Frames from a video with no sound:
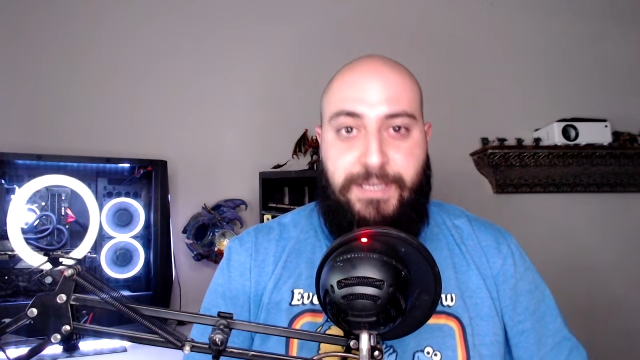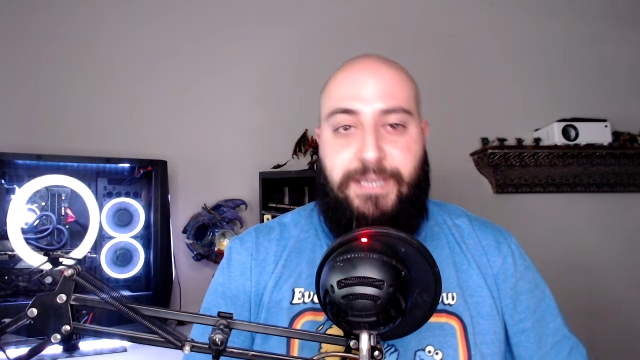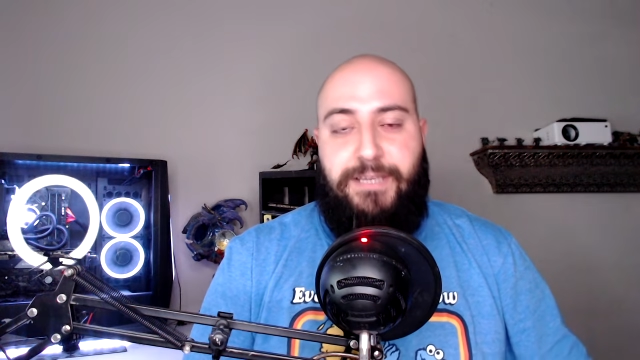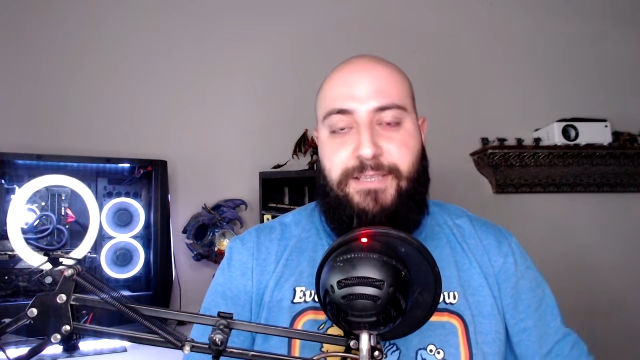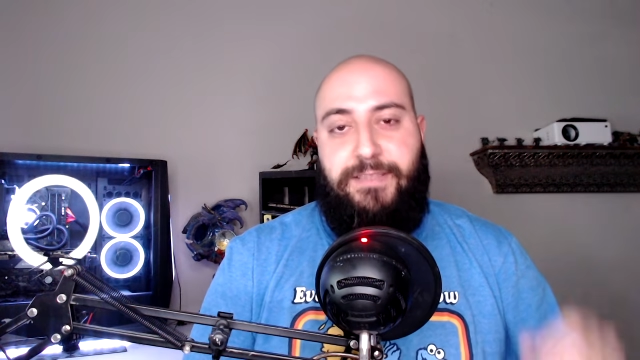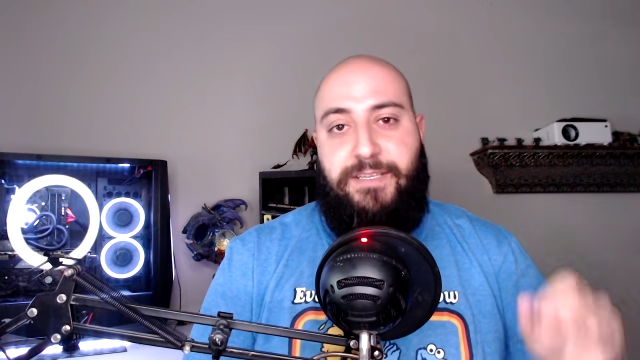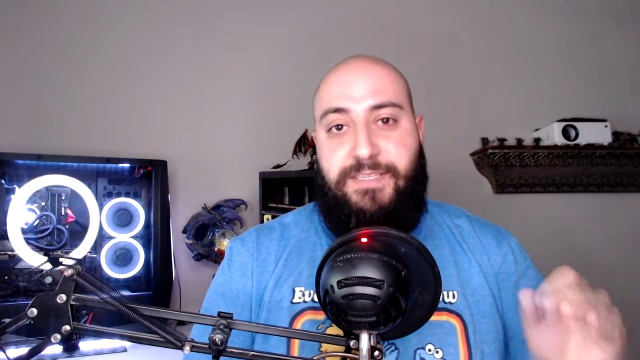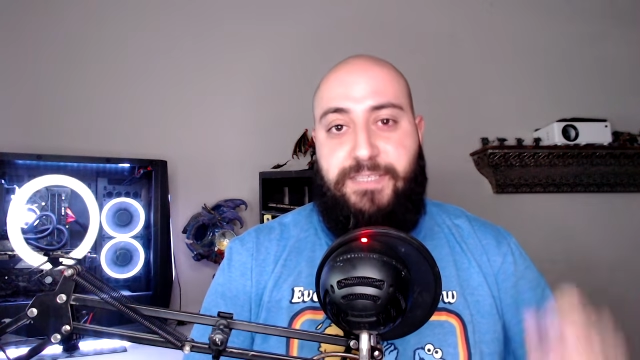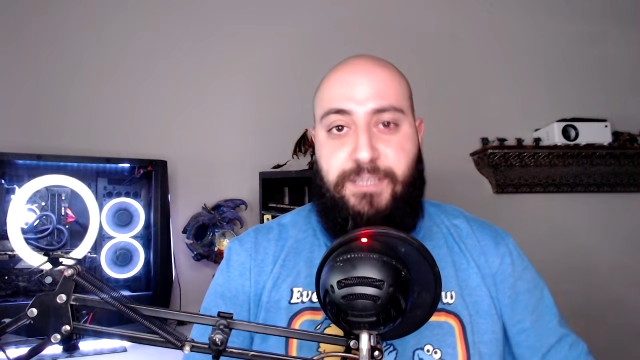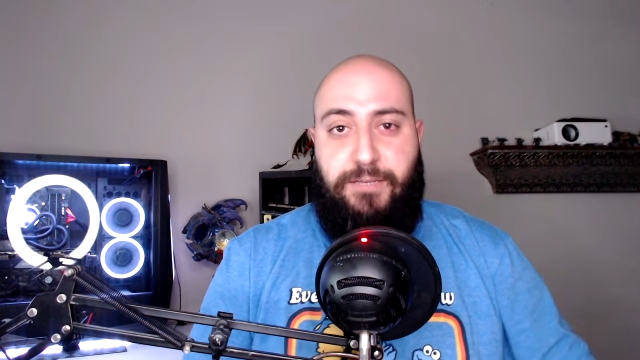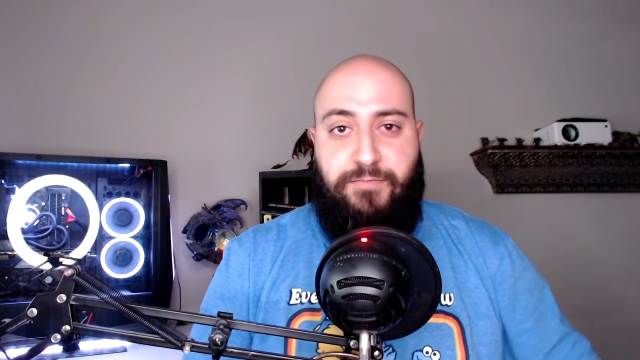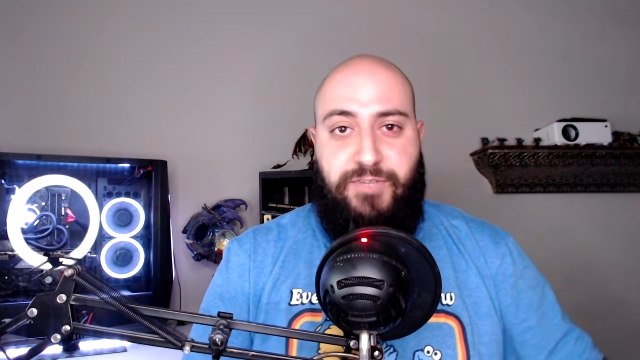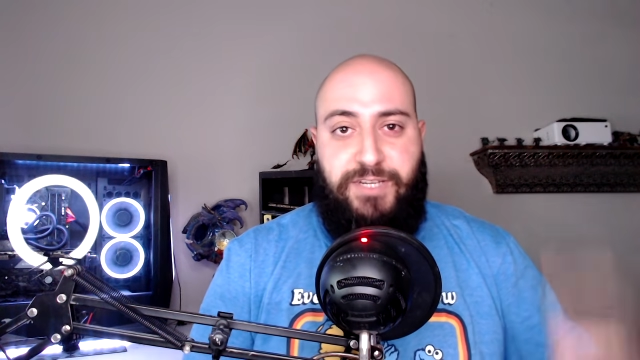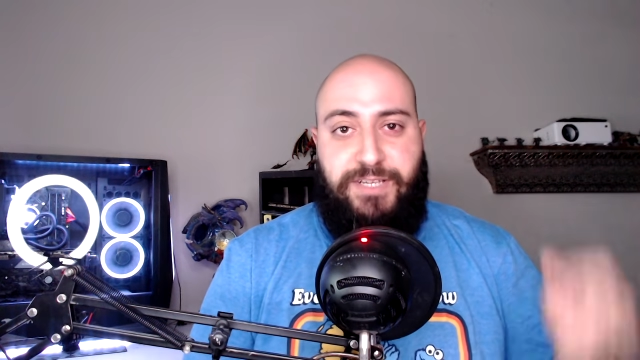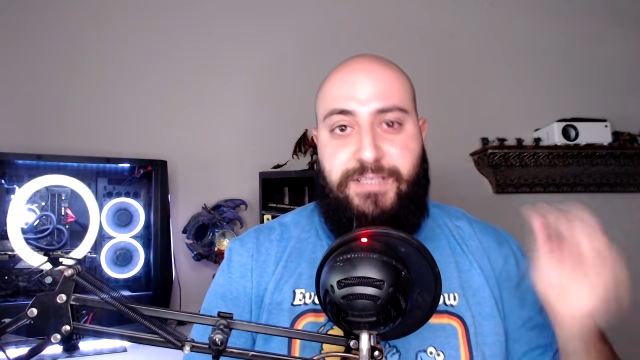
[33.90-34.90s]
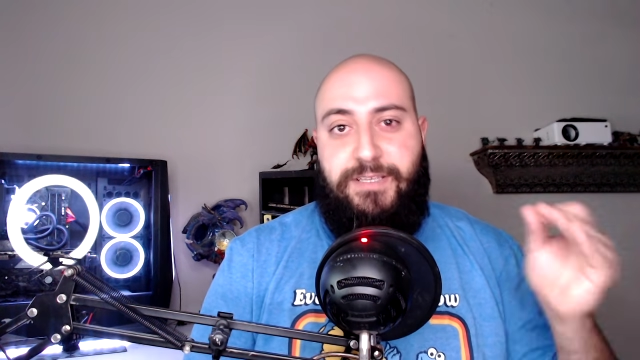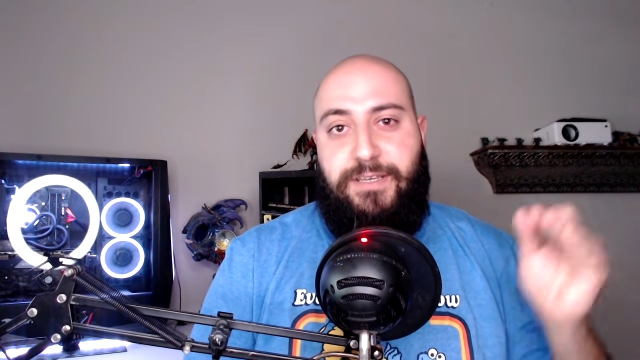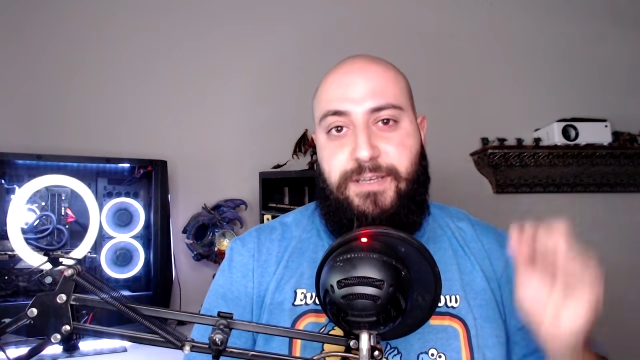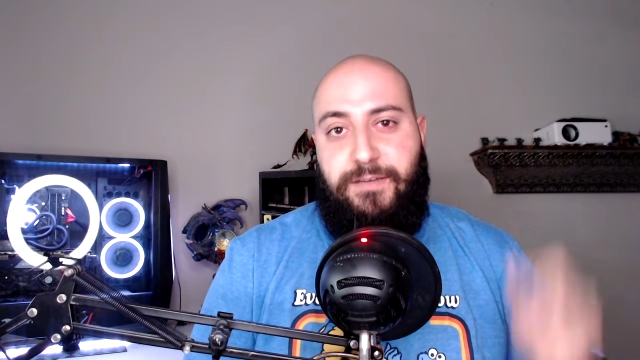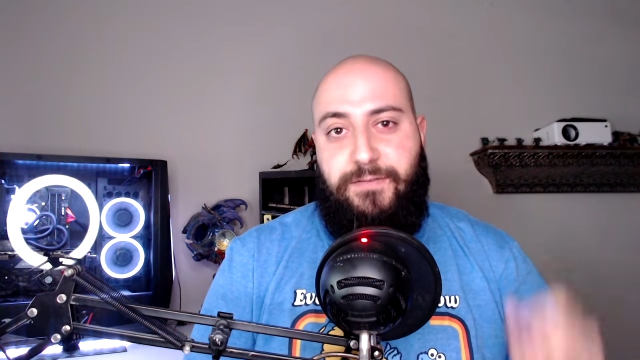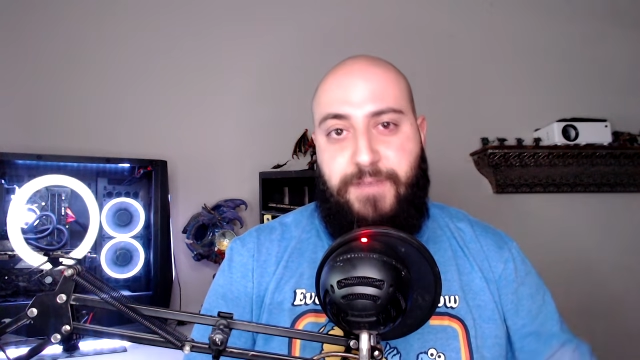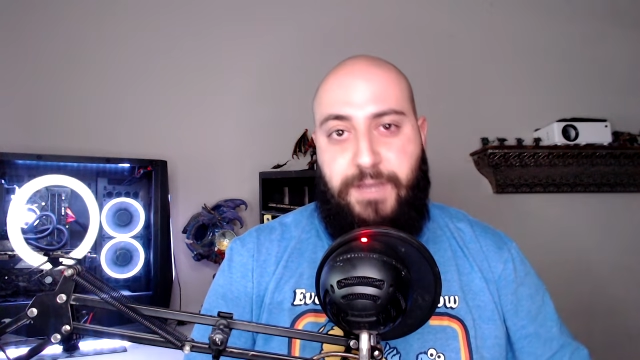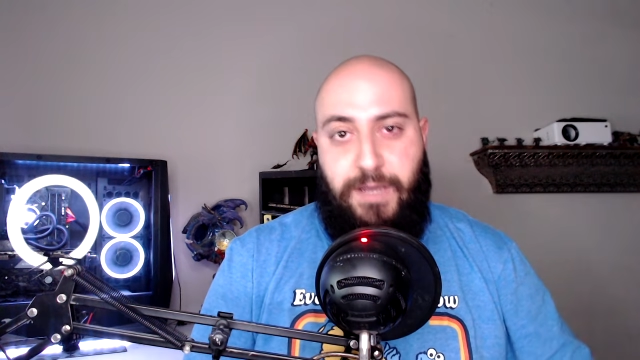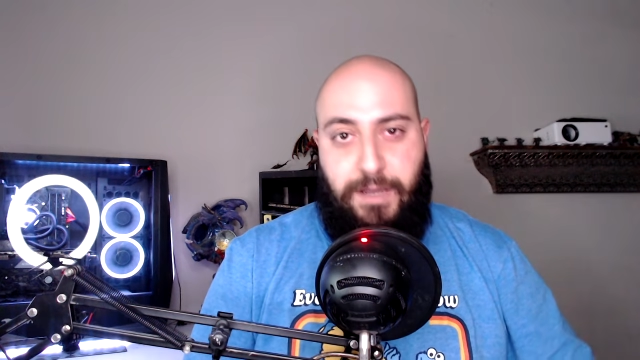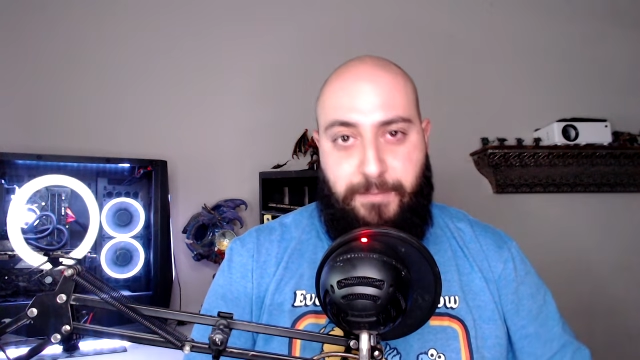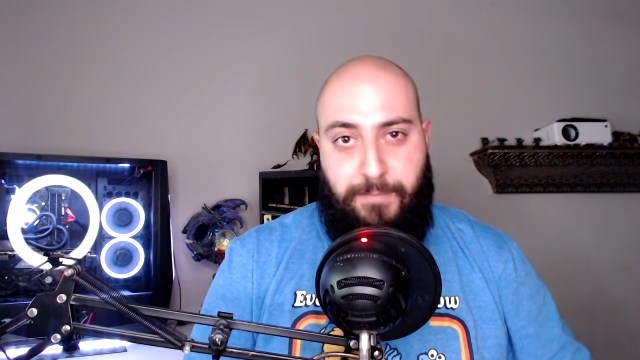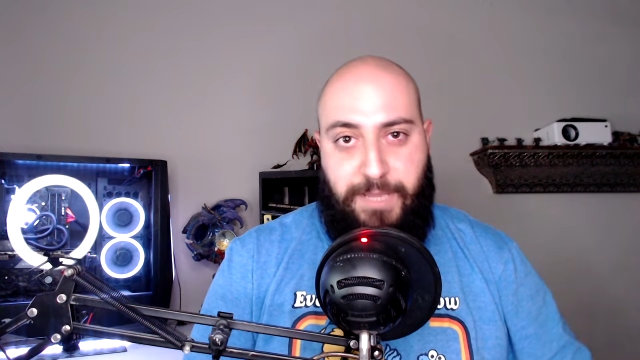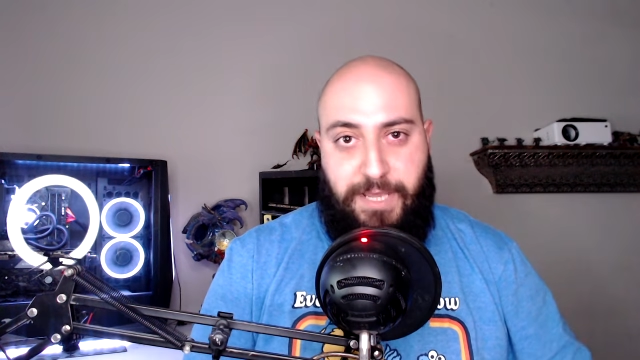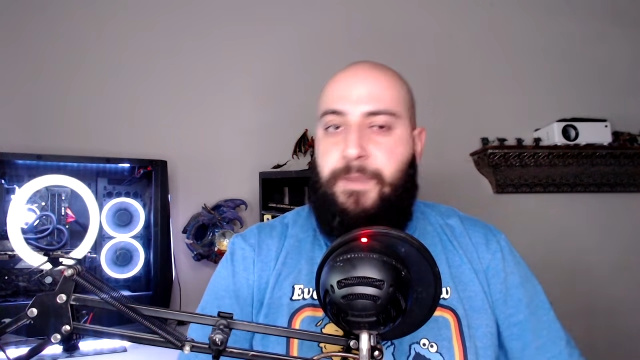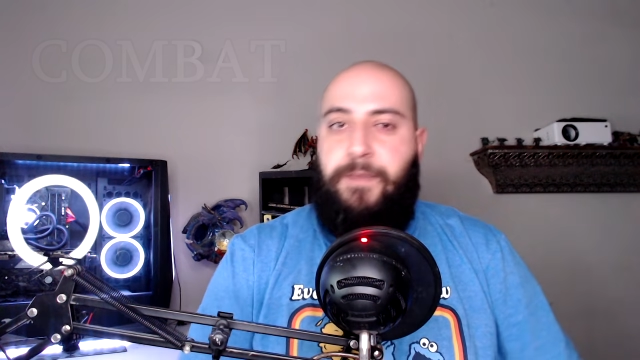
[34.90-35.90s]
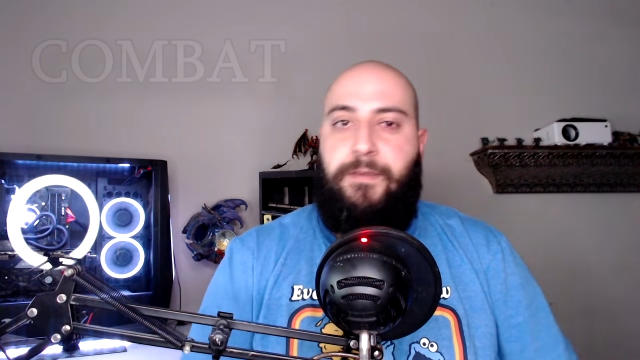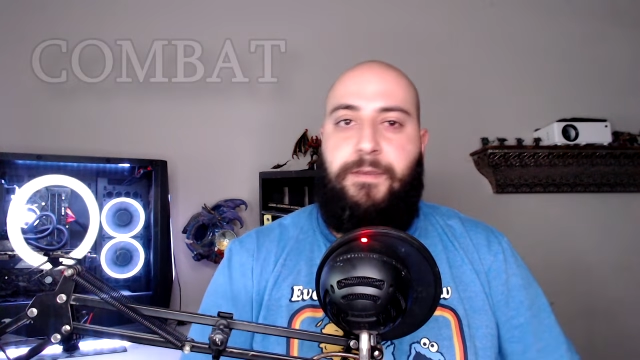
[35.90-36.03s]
The subject of combat.